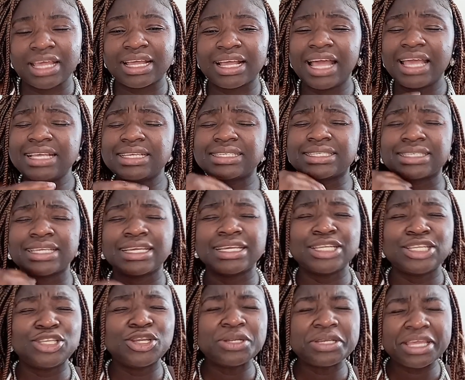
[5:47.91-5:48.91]
Guys,
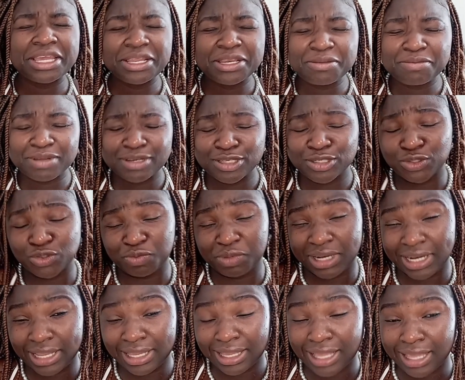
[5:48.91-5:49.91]
not anybody should be
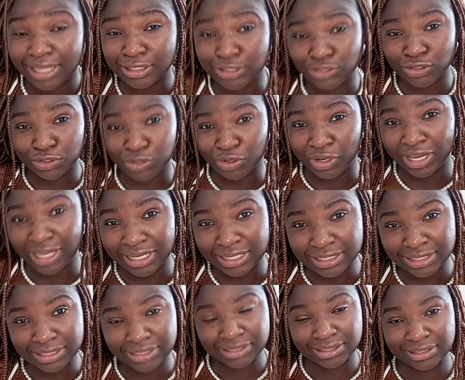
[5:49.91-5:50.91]
laying hands on your
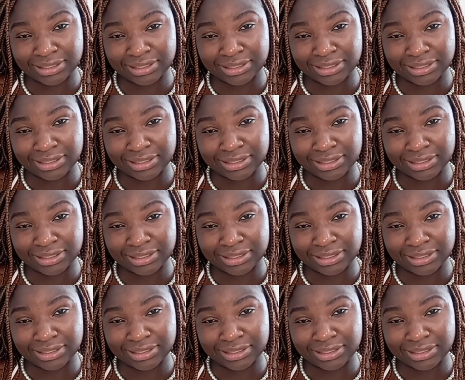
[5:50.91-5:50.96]
head.